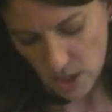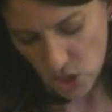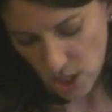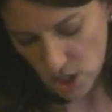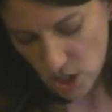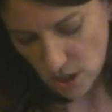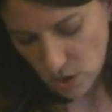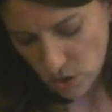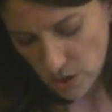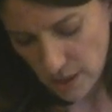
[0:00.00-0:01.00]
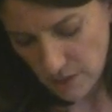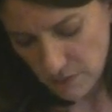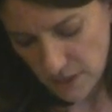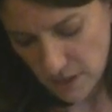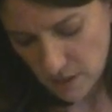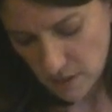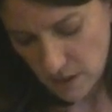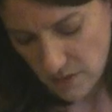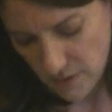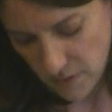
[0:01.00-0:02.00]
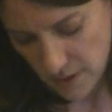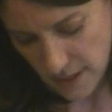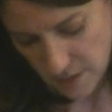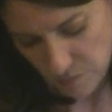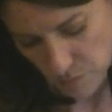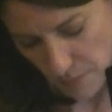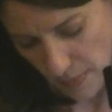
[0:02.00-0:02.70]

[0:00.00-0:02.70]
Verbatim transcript: changing the look and feel of everything.